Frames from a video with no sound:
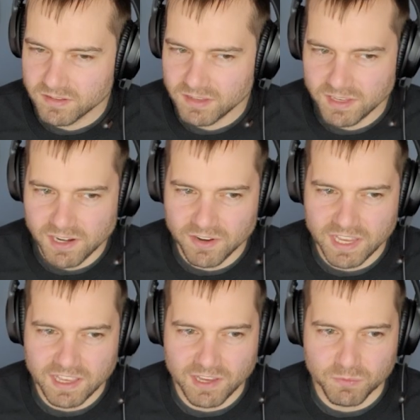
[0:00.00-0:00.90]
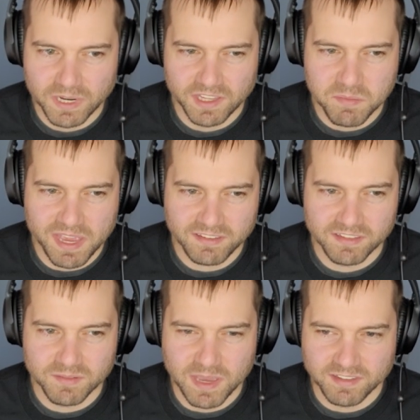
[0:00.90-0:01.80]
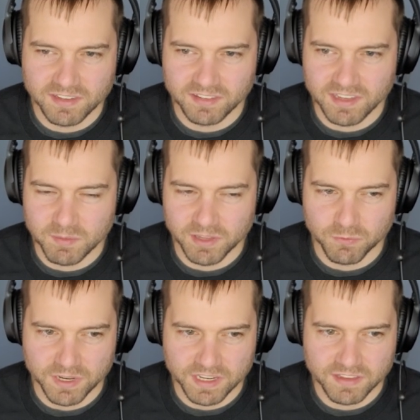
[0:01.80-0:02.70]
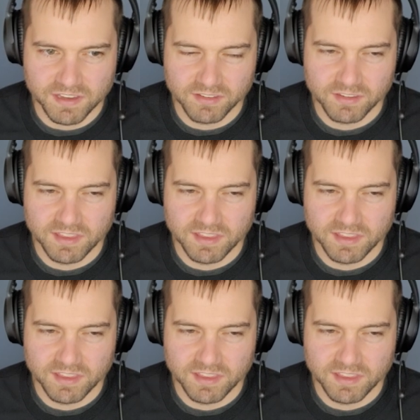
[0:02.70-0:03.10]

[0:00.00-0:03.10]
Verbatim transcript: You know, it, it really makes makes it seem like, reading this,